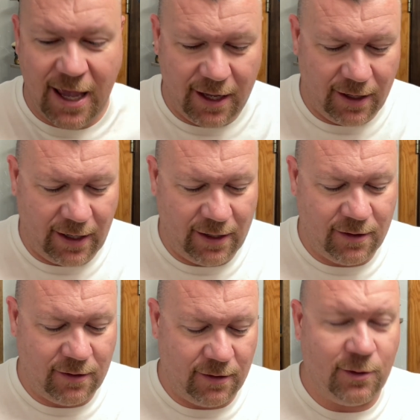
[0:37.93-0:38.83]

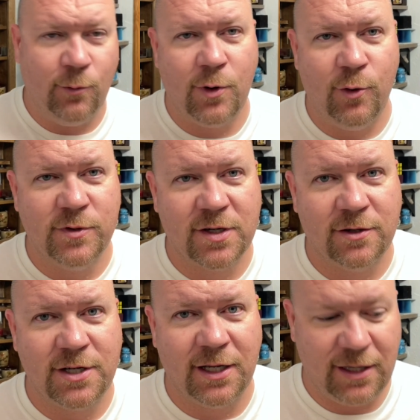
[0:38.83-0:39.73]
And don't go
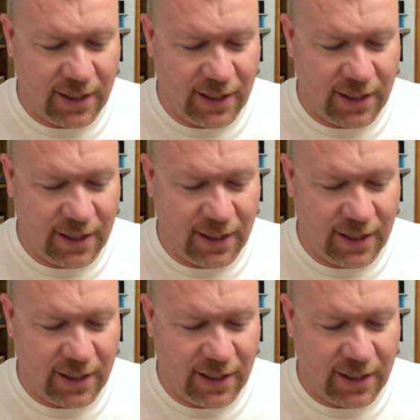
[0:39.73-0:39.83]
searching the